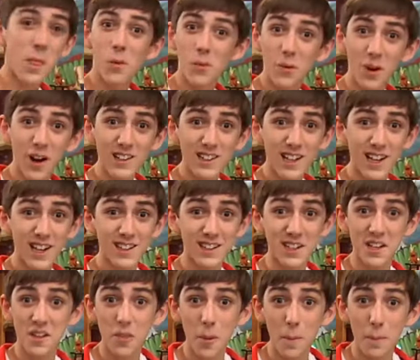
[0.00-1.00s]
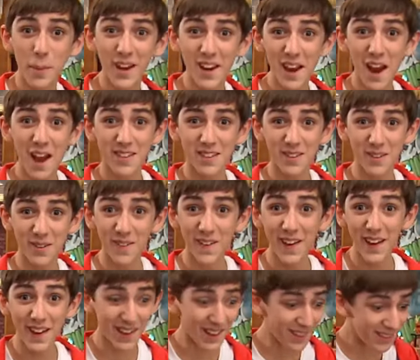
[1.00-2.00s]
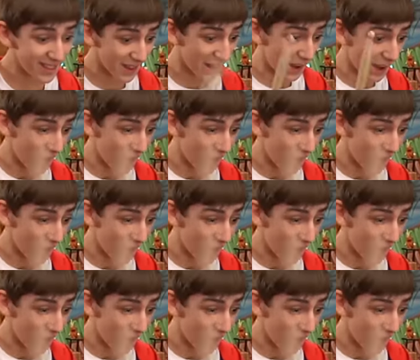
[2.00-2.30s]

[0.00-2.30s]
Well, Haley, the big answer is...